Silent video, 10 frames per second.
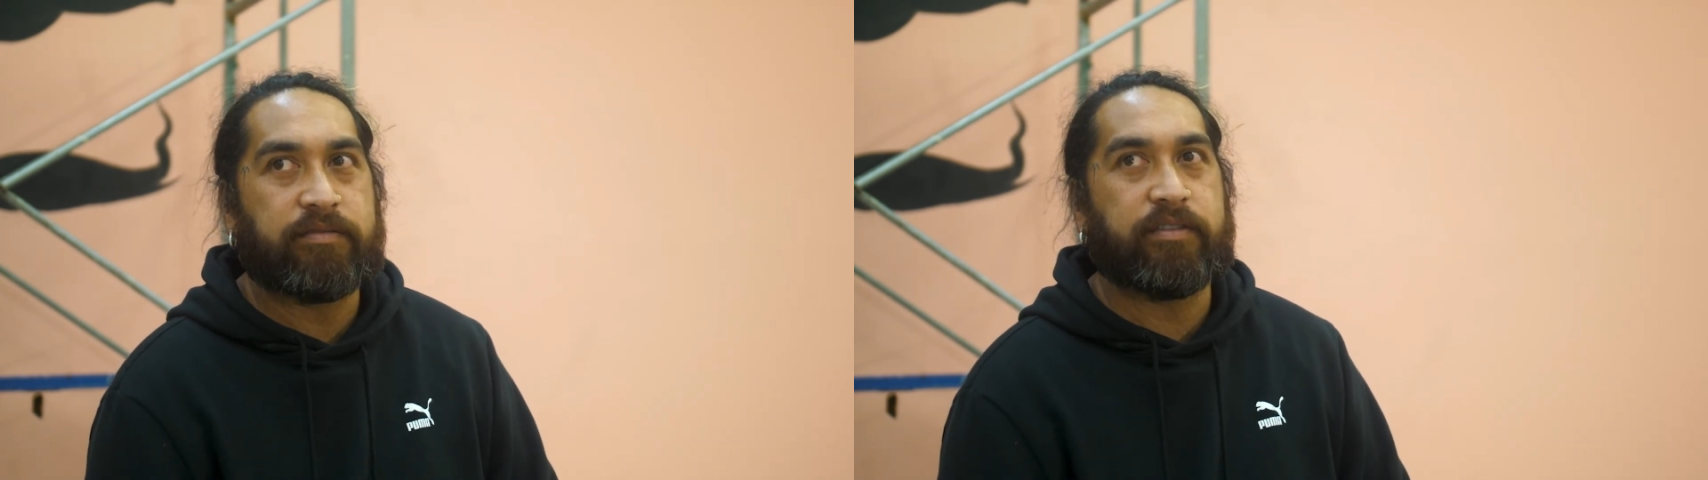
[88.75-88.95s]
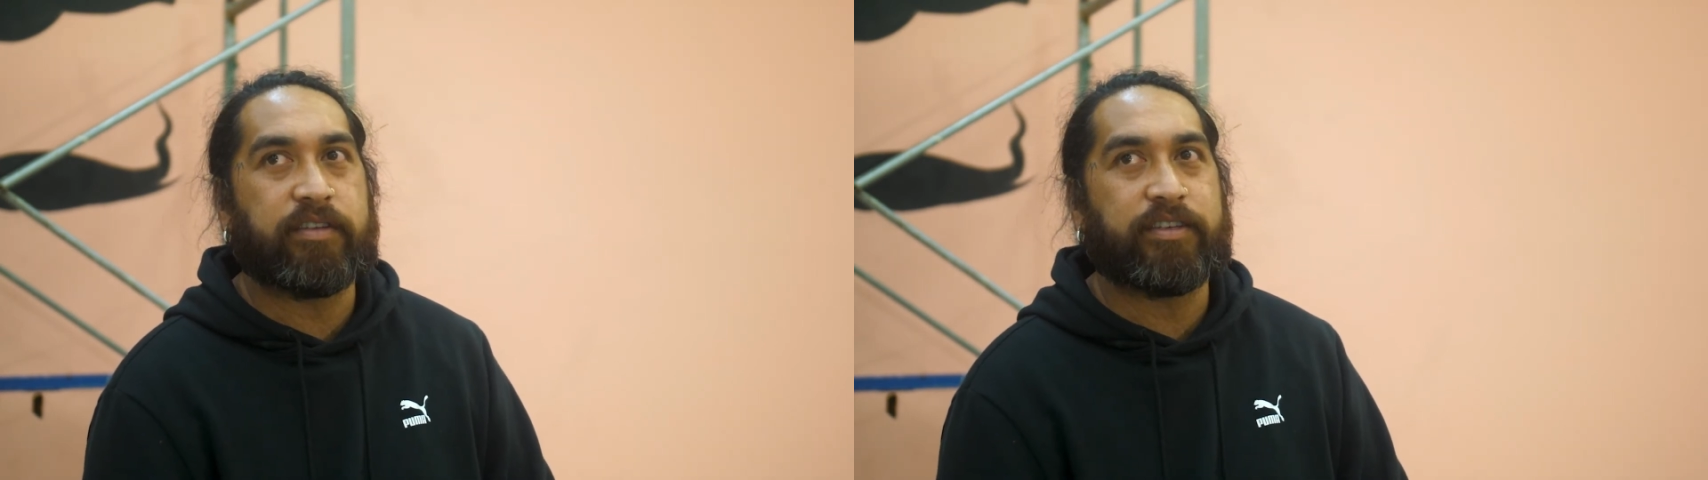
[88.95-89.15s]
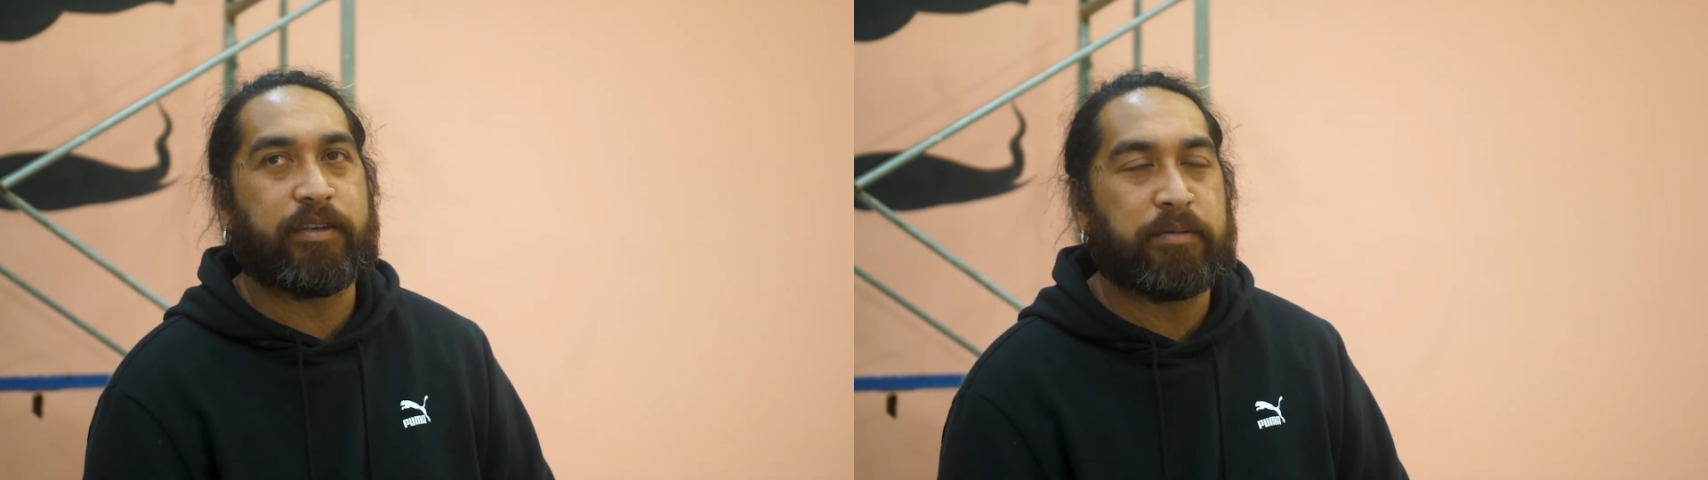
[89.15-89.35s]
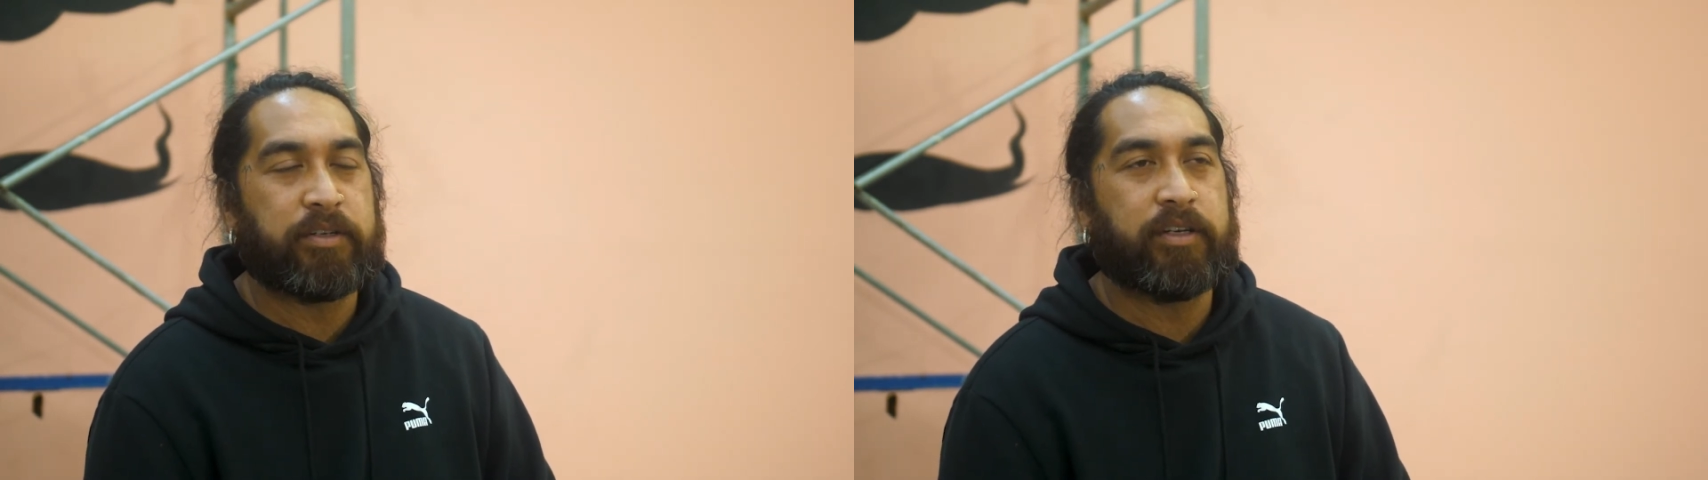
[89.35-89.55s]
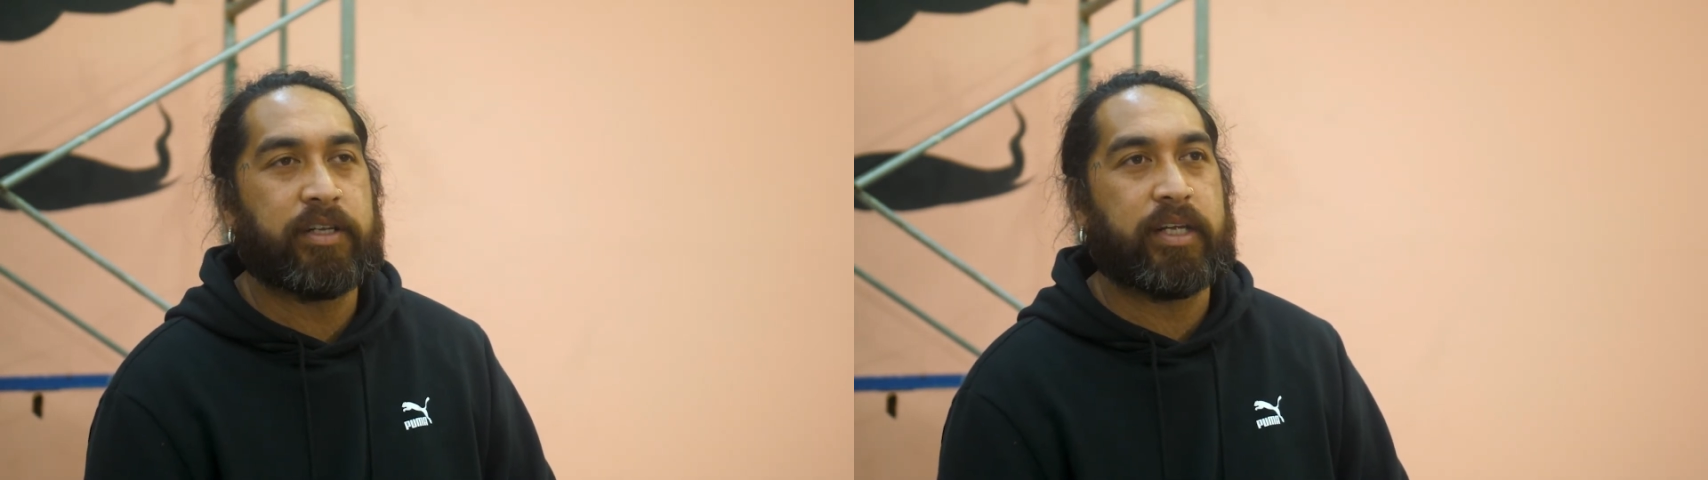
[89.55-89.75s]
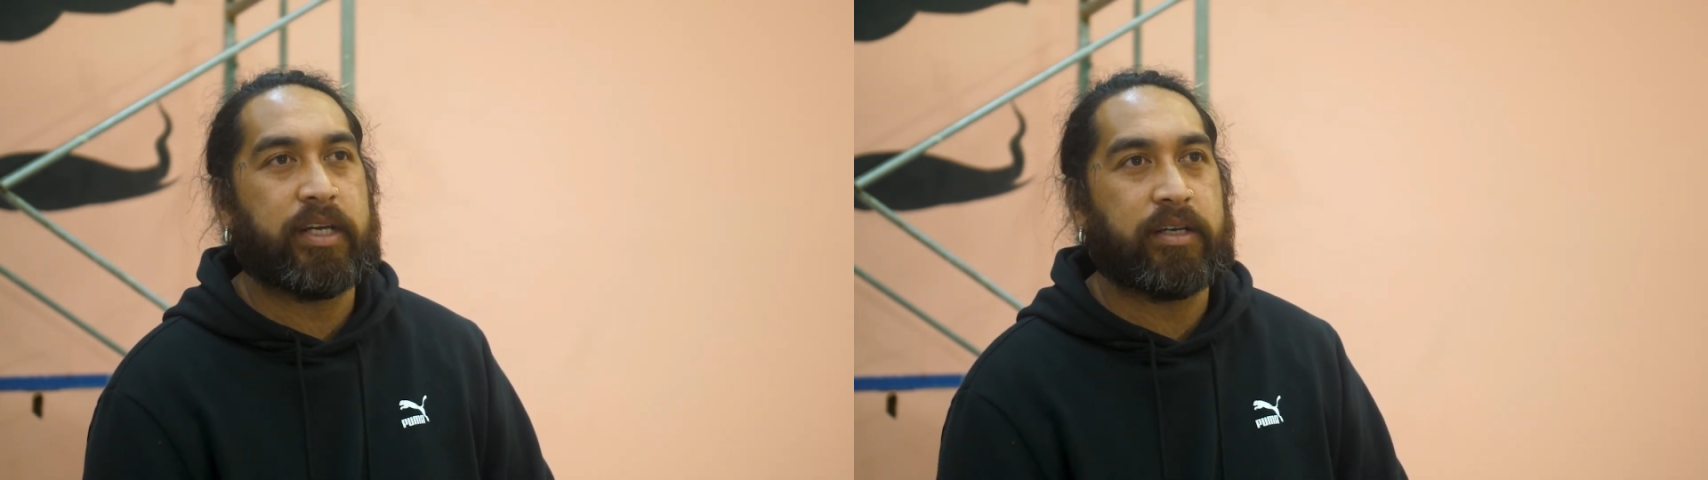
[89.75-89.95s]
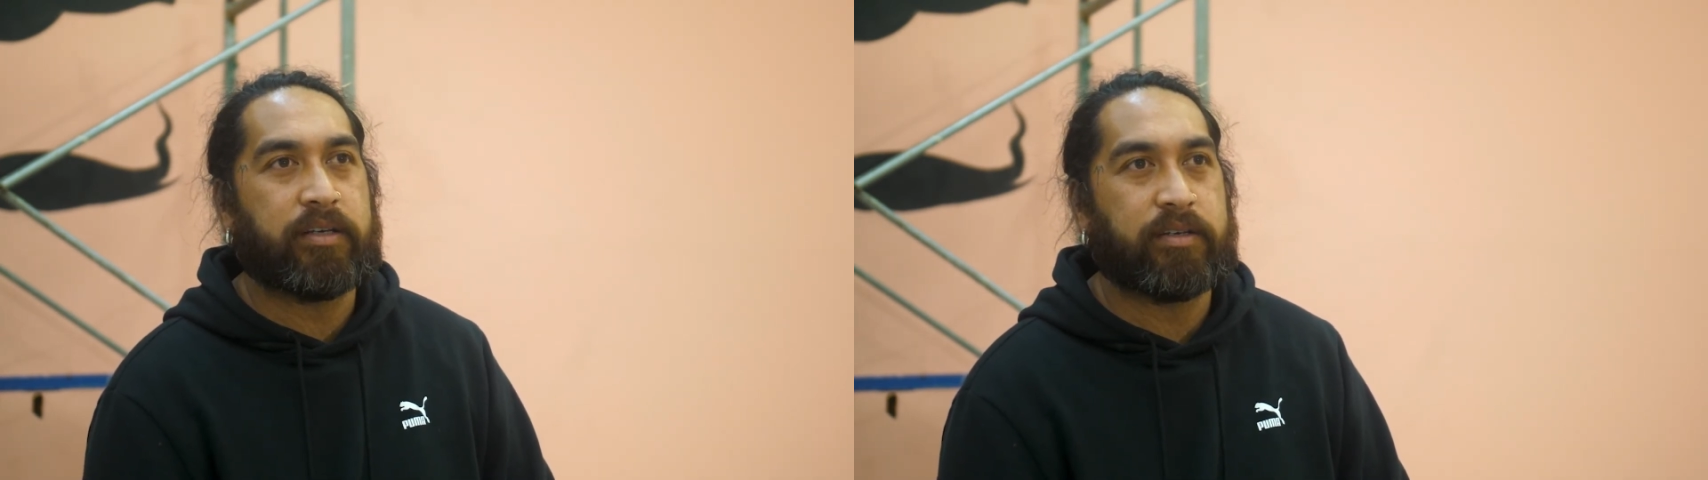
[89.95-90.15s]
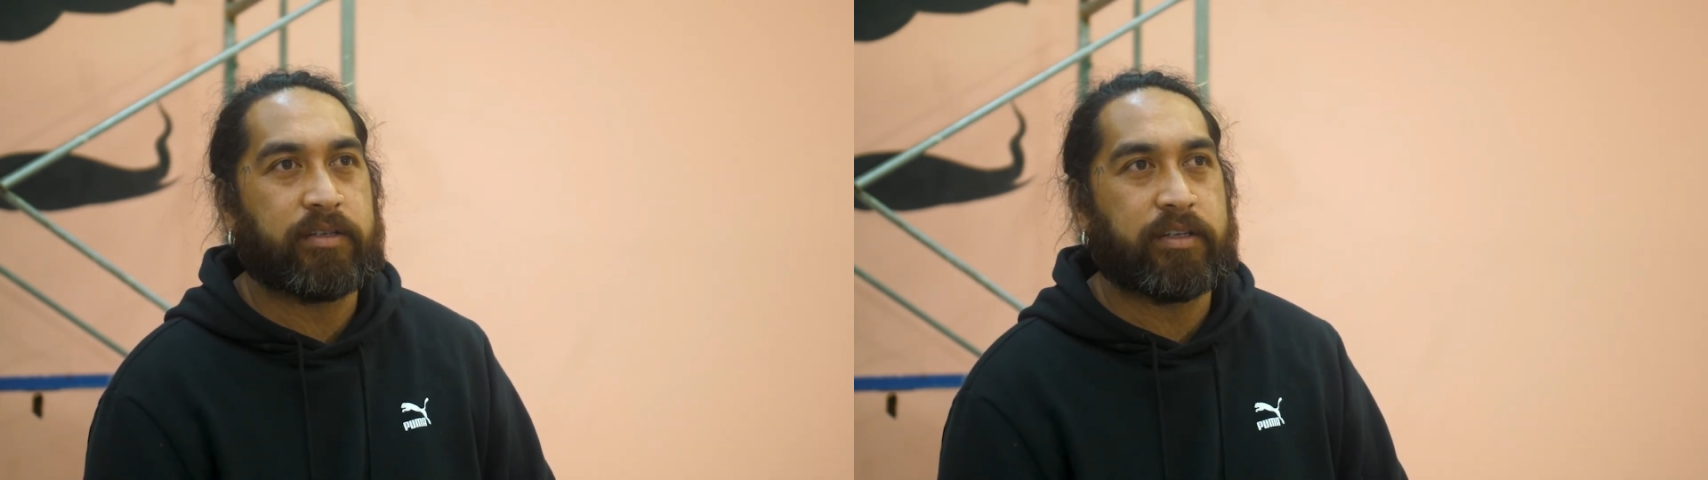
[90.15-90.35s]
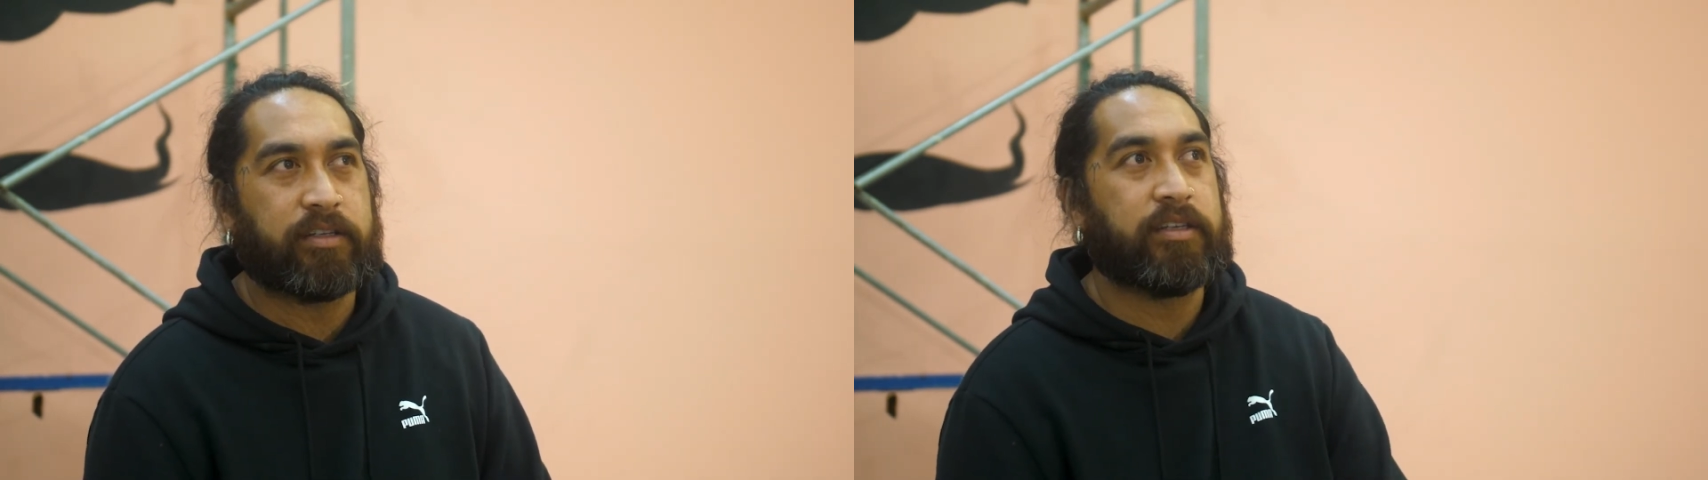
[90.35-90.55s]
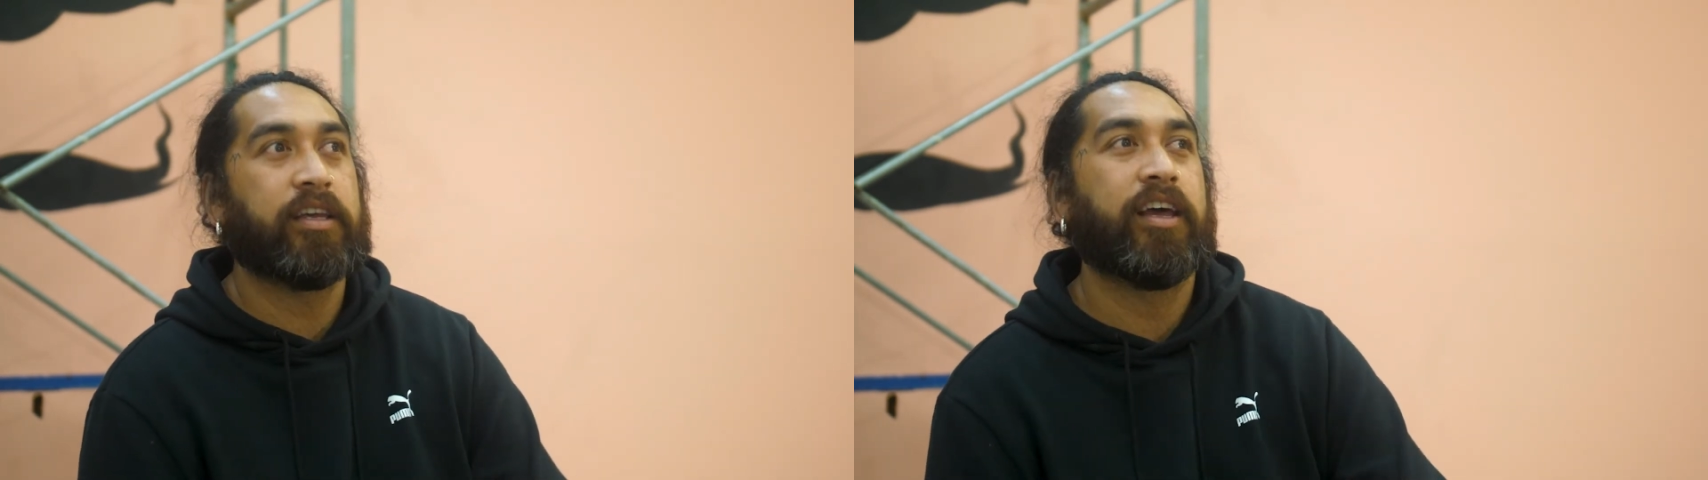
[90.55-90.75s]
for this opportunity, because
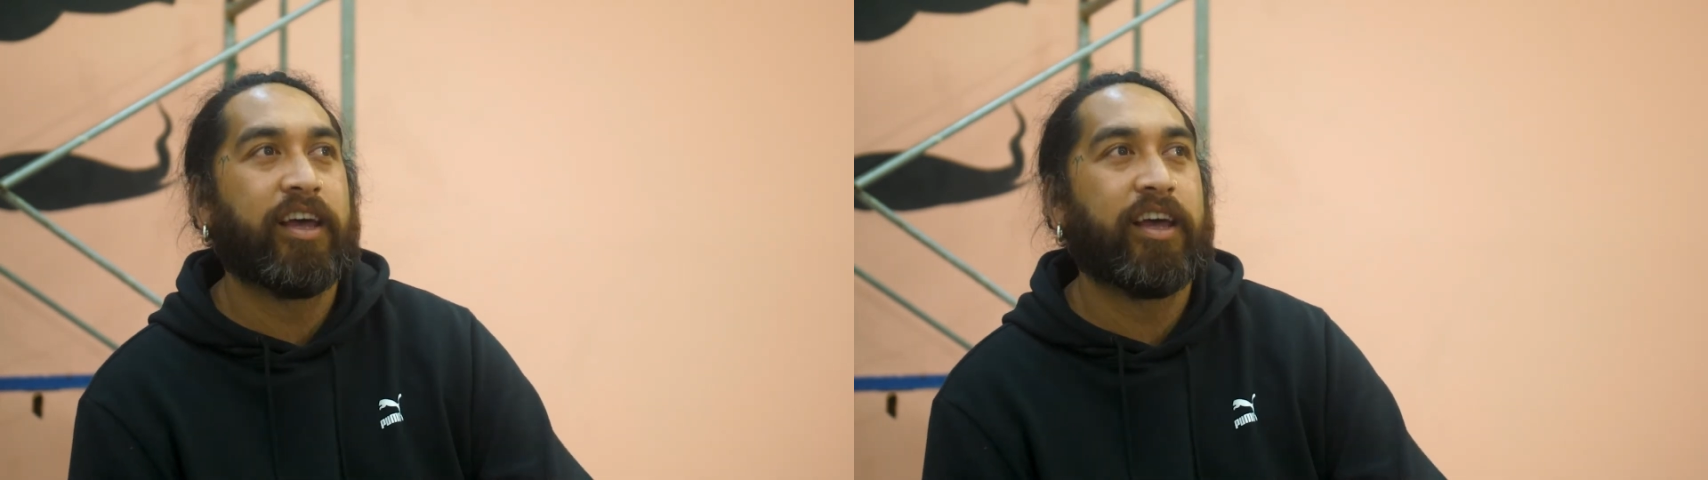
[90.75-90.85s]
it's